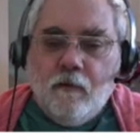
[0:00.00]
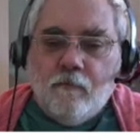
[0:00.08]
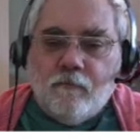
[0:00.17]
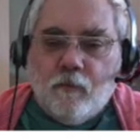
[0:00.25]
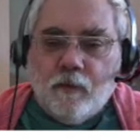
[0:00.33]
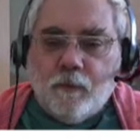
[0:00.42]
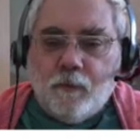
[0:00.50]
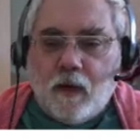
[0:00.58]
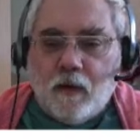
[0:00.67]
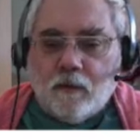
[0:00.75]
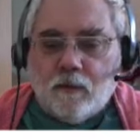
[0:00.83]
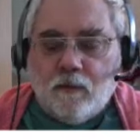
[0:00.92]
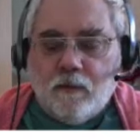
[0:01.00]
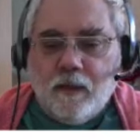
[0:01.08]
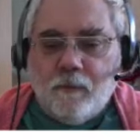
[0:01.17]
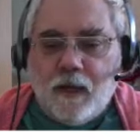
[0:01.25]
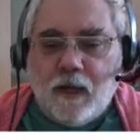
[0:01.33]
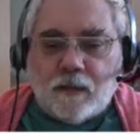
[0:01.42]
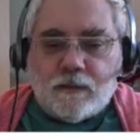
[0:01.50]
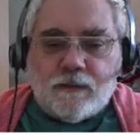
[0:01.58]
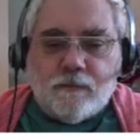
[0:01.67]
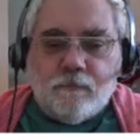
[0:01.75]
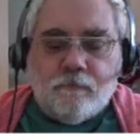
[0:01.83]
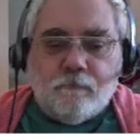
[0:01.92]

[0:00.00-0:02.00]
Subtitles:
for the particle in a box.